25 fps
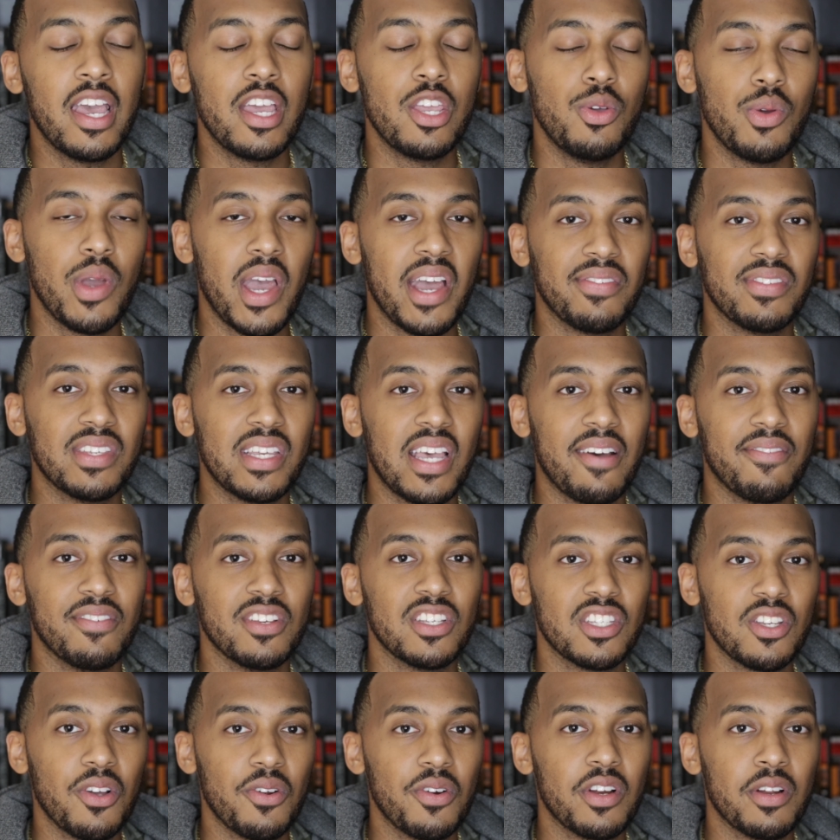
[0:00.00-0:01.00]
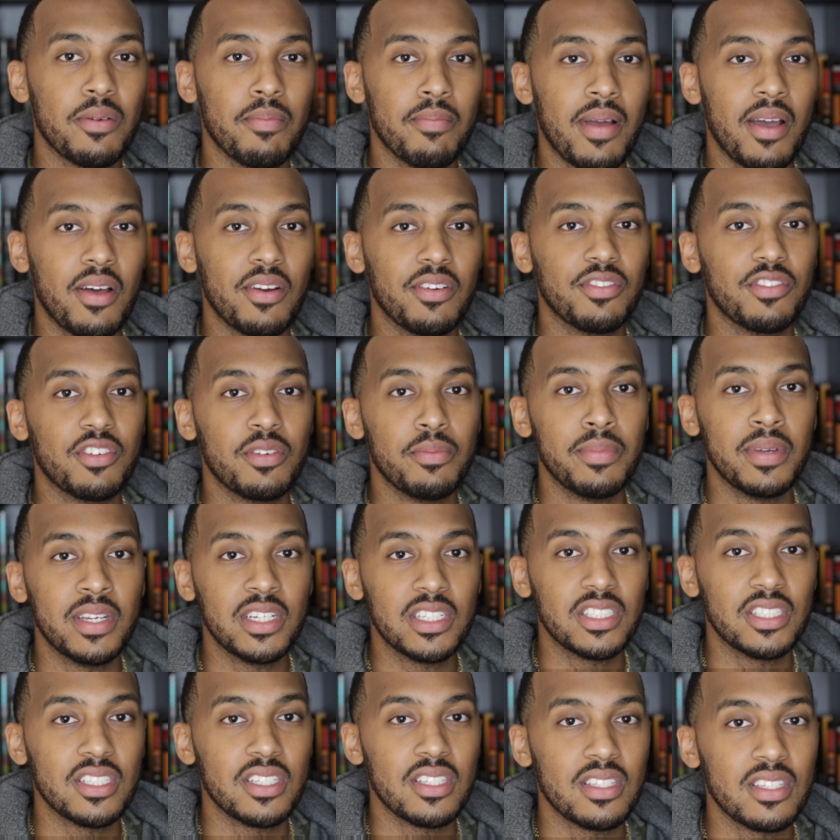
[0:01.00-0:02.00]
you have to have a certain amount of
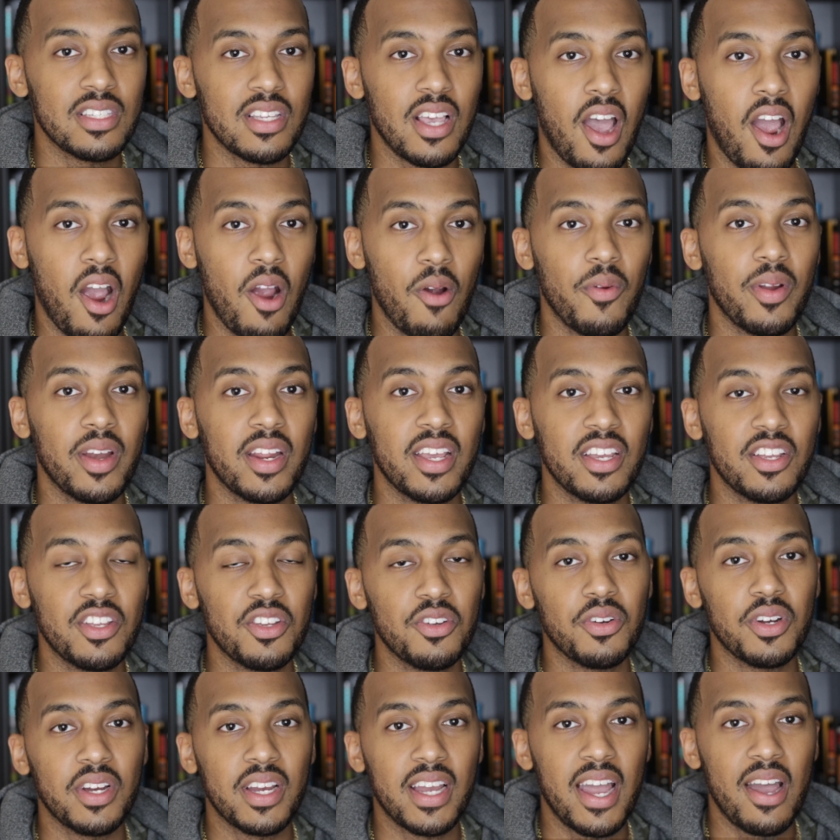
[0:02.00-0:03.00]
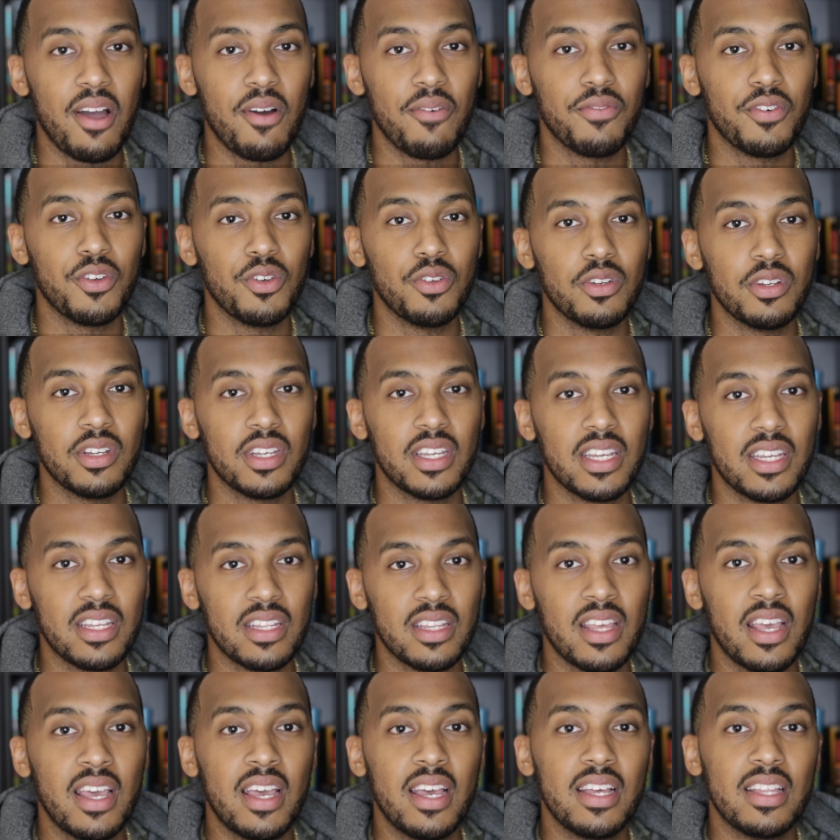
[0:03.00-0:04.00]
commissions already in your account for you to get
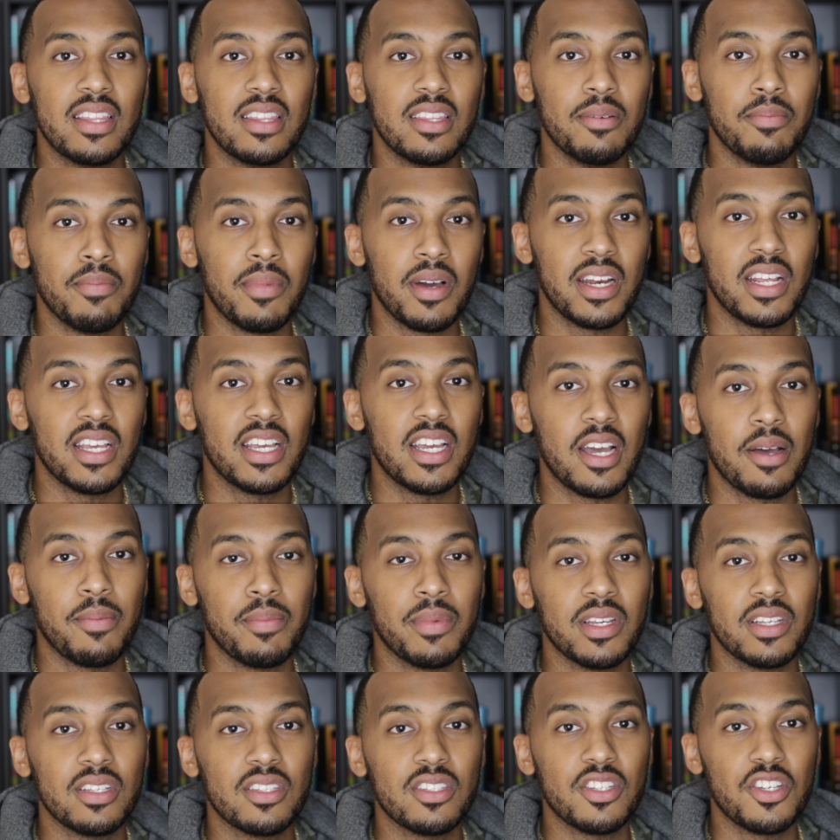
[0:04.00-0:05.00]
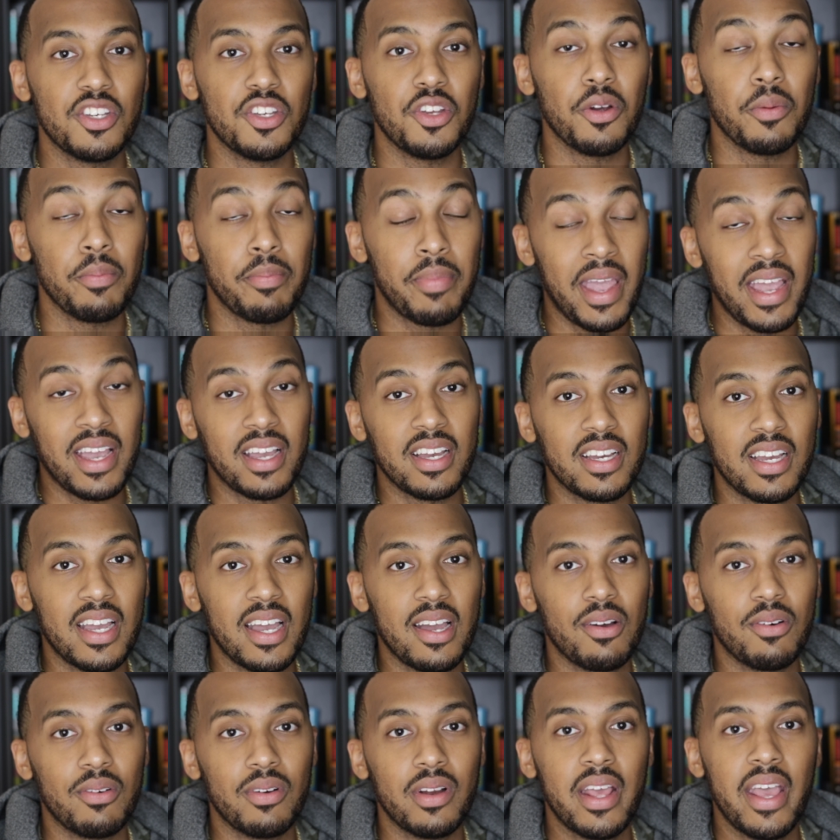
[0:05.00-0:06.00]
the money coming to your bank
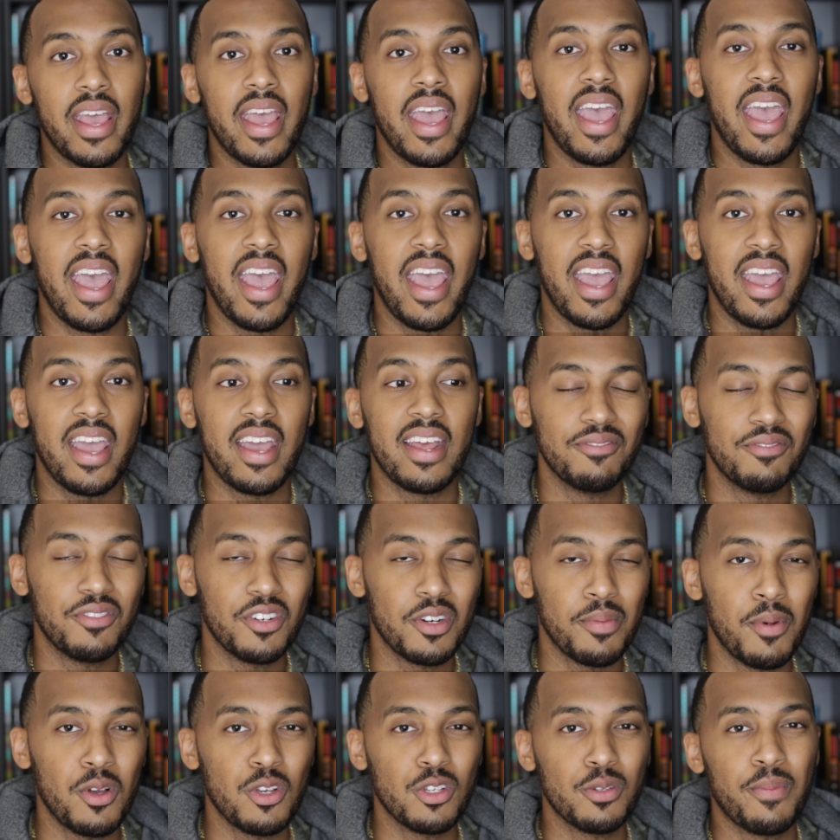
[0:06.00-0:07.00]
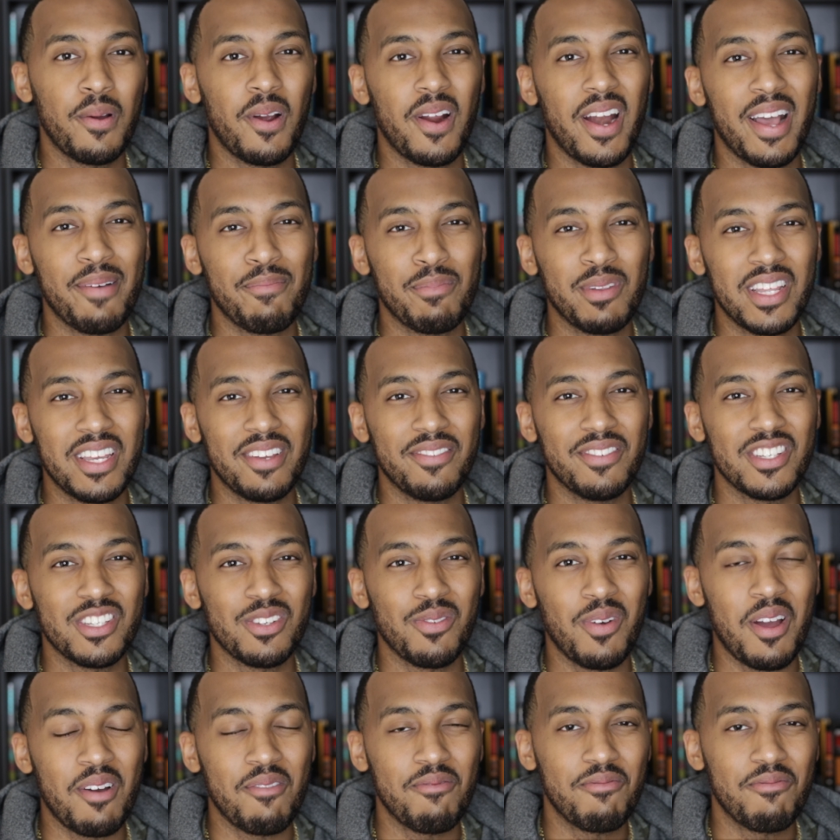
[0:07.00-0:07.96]
account. And for the most part, I believe it's around